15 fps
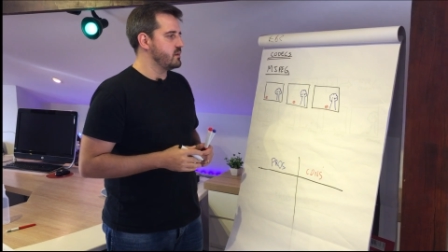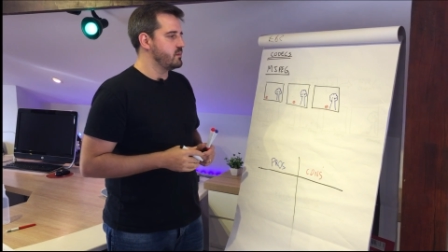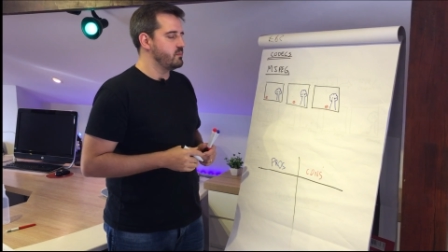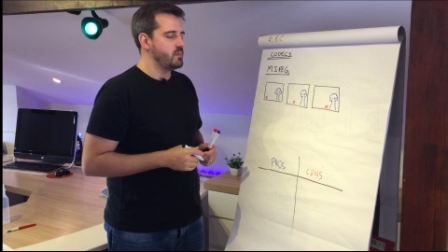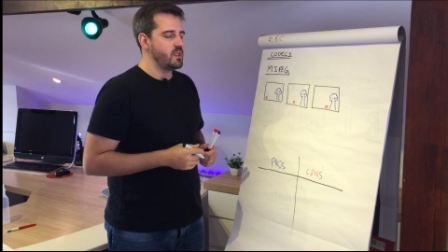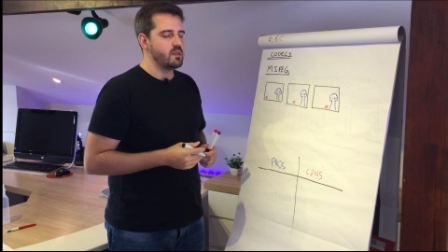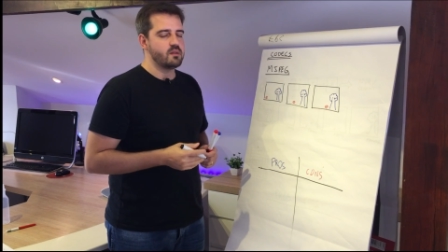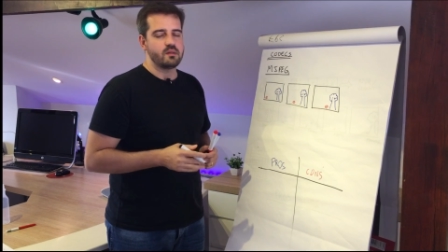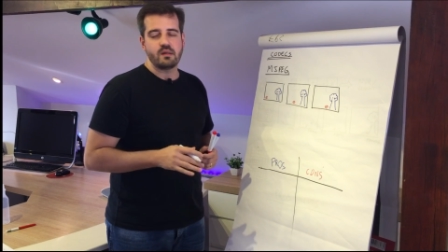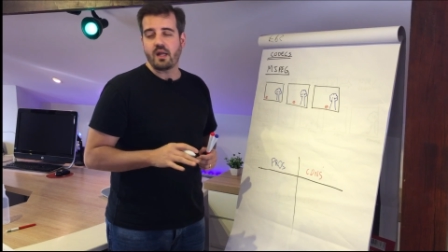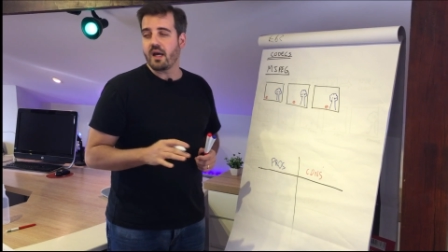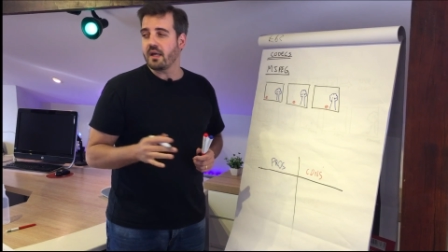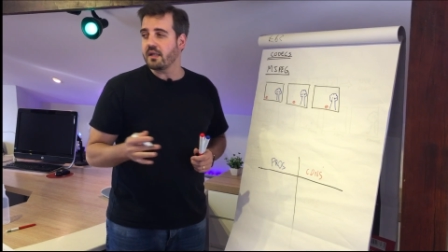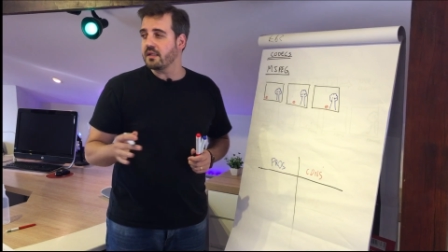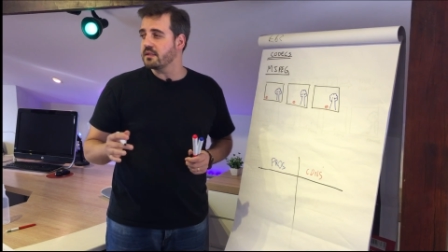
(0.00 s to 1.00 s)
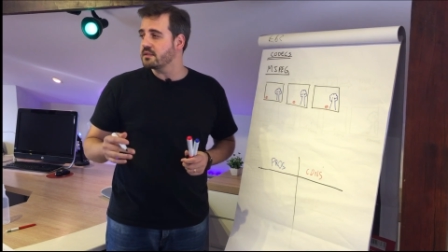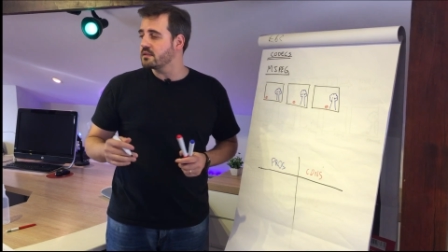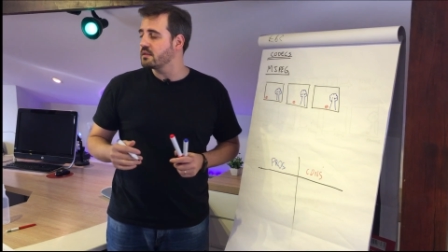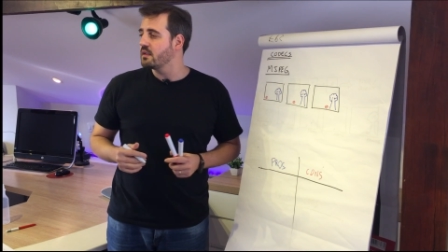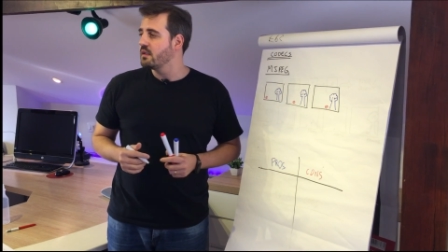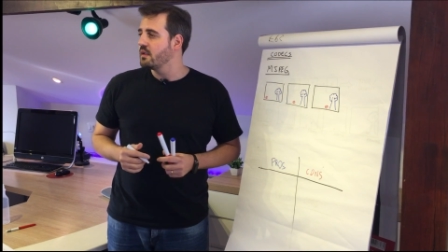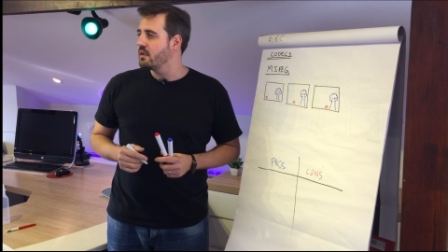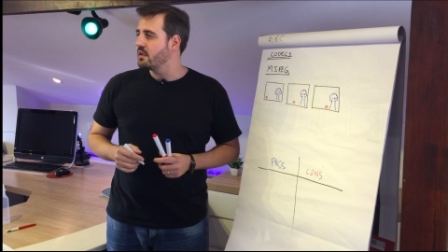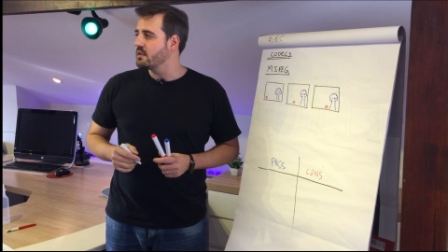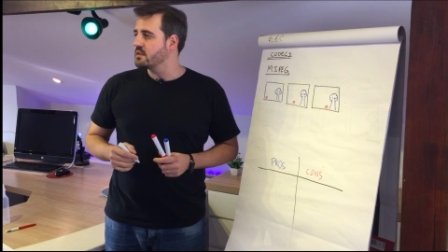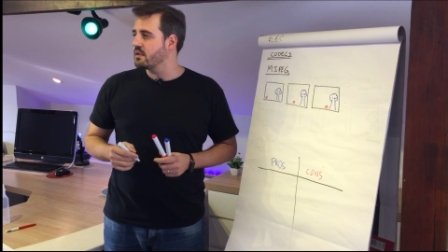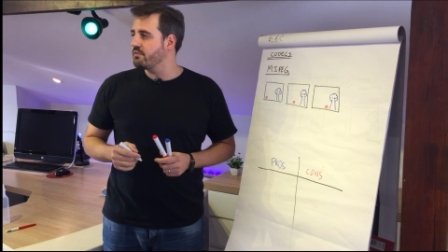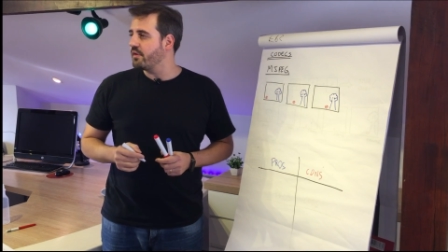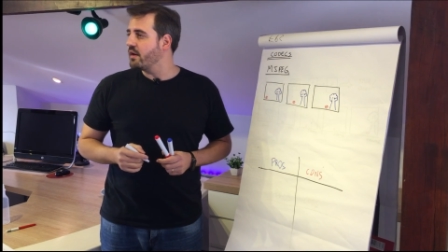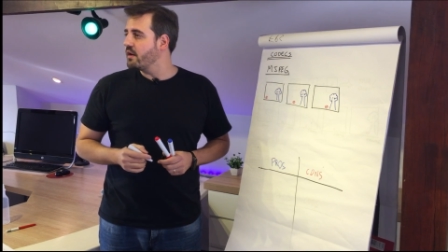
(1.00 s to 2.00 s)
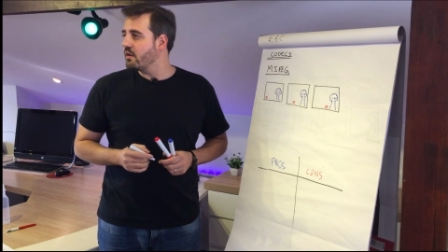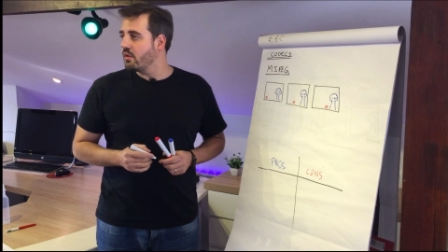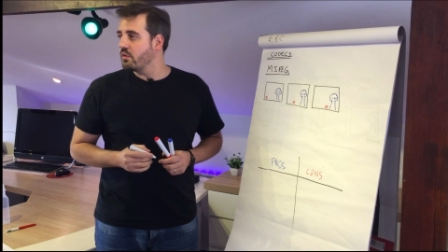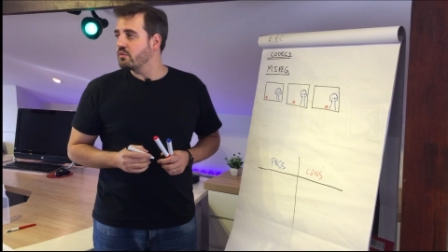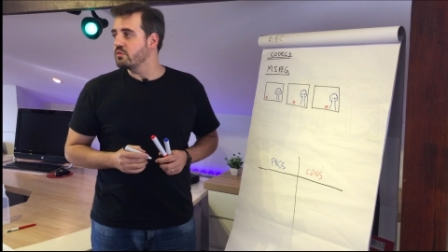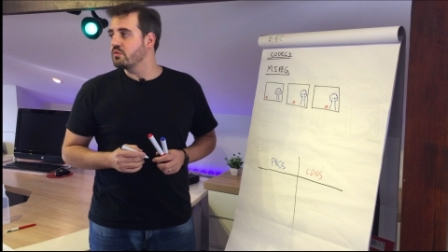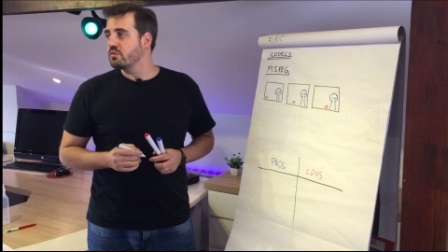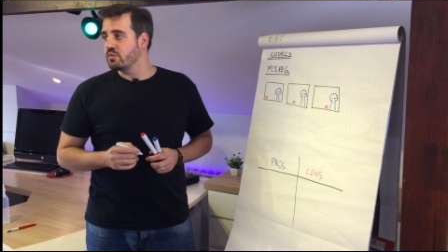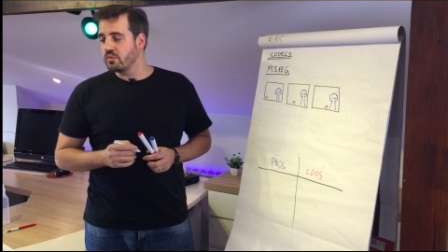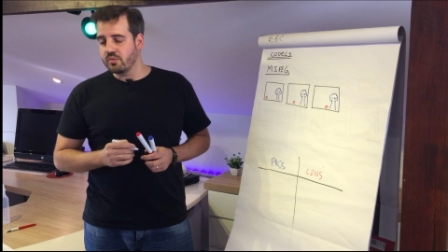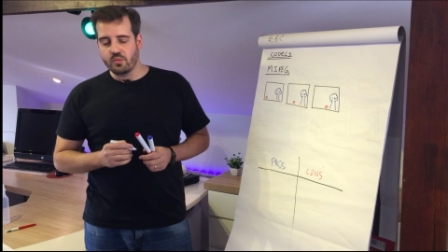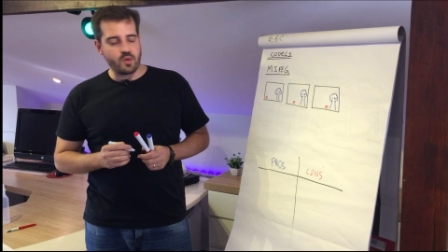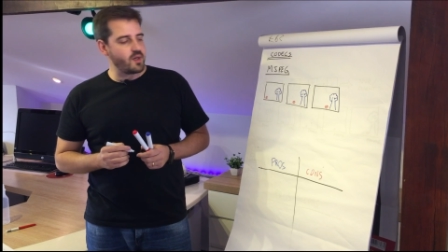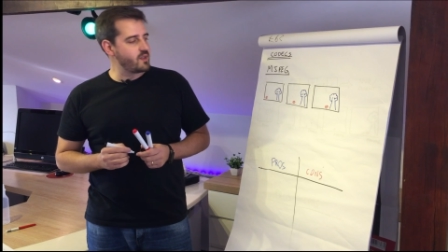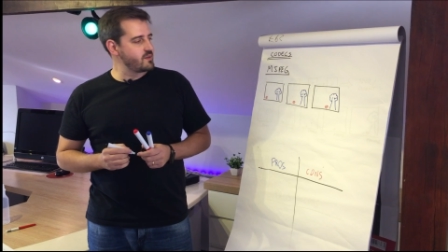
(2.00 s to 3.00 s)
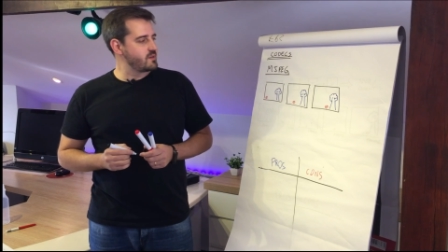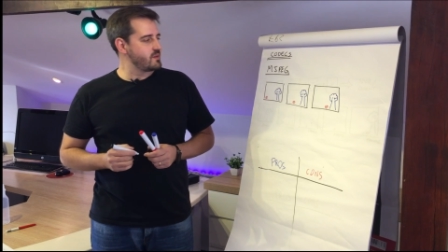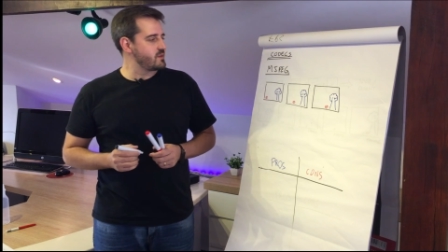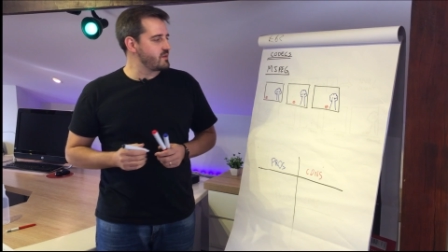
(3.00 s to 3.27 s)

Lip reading: mid-90s. It's a very old one.